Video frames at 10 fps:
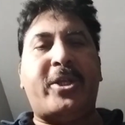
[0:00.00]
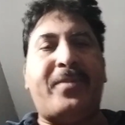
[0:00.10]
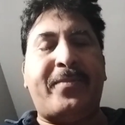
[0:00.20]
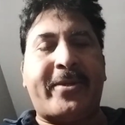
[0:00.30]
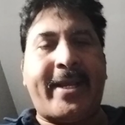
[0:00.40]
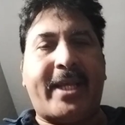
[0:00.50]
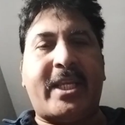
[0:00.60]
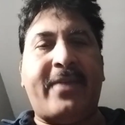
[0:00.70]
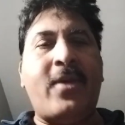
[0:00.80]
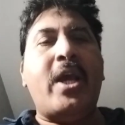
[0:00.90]
to be
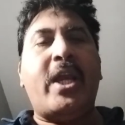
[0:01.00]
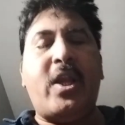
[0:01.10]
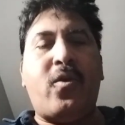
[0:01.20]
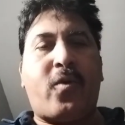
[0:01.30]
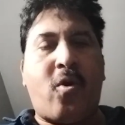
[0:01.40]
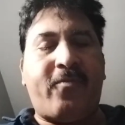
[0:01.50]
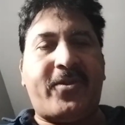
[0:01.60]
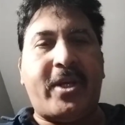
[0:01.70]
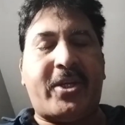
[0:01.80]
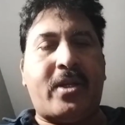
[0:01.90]
productive in your
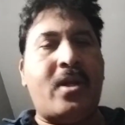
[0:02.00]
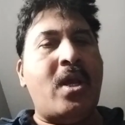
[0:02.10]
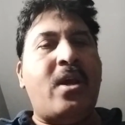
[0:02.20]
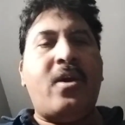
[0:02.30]
conversation.